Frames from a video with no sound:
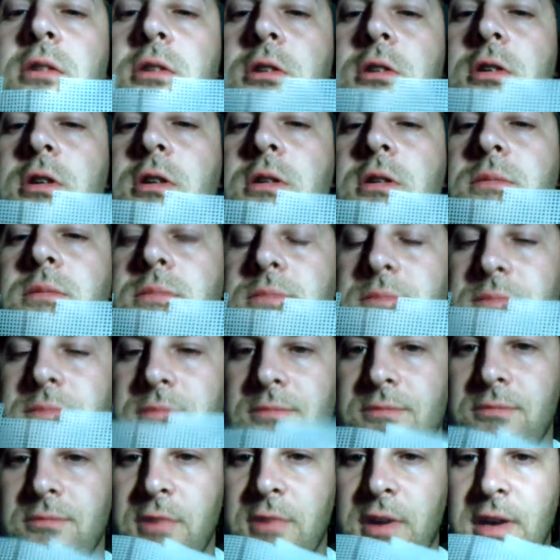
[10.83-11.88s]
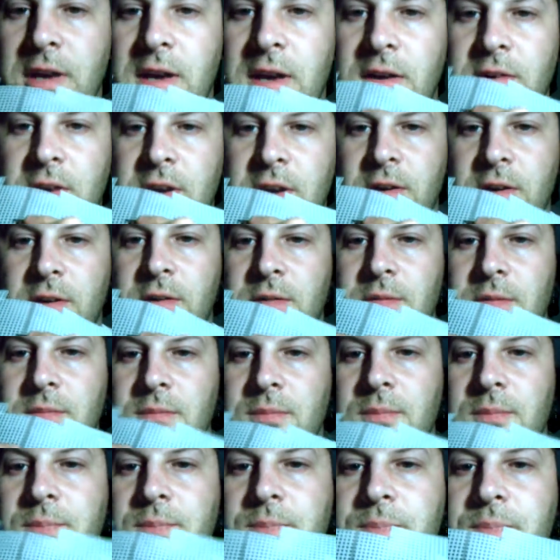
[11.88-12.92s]
or right down here,
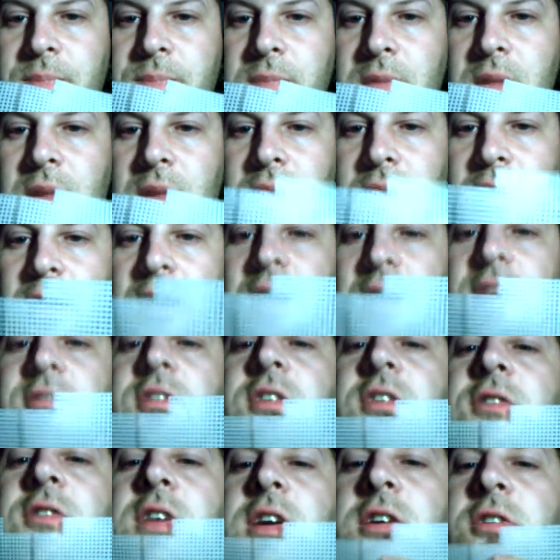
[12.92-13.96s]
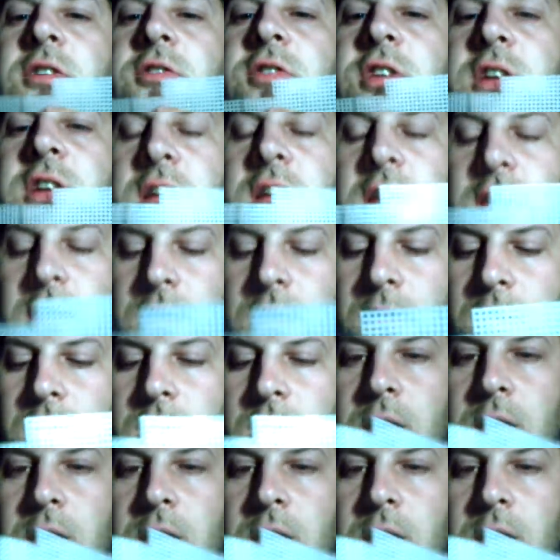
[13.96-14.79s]
after you find your chin line.